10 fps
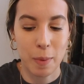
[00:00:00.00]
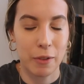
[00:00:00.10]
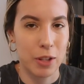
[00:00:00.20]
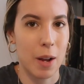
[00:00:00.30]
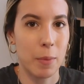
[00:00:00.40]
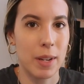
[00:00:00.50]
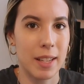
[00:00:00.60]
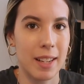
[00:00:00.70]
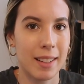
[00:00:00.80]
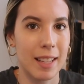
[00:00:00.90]
but for some
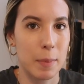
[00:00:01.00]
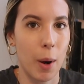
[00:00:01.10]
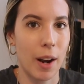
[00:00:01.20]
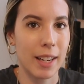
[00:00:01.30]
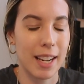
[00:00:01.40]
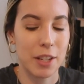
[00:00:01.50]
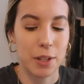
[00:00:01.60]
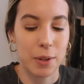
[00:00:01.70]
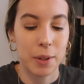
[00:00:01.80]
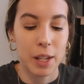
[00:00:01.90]
reason, this product I
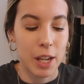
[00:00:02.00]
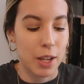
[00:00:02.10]
do.